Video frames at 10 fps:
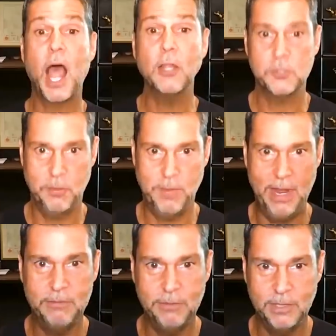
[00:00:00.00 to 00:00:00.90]
ultra
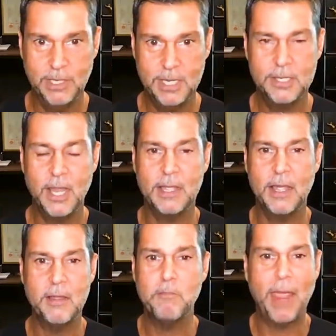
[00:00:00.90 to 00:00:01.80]
powerful. It's like
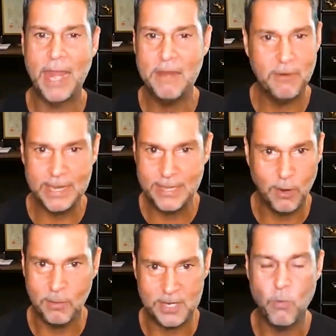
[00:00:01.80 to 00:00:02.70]
behavioral
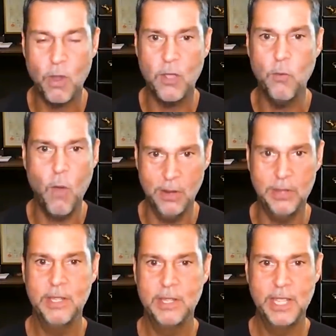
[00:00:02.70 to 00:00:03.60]
economics 101
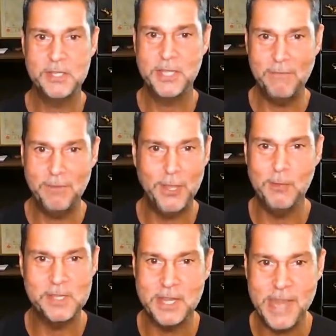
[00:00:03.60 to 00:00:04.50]
is give
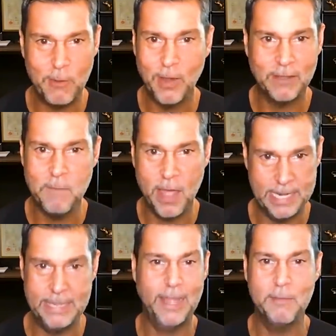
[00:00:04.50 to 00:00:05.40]
humans a network of money.
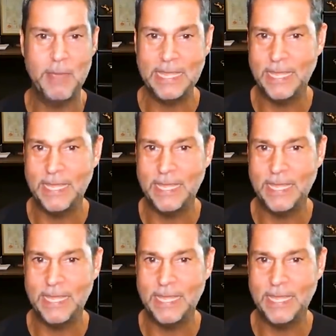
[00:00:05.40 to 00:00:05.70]
They're going to make it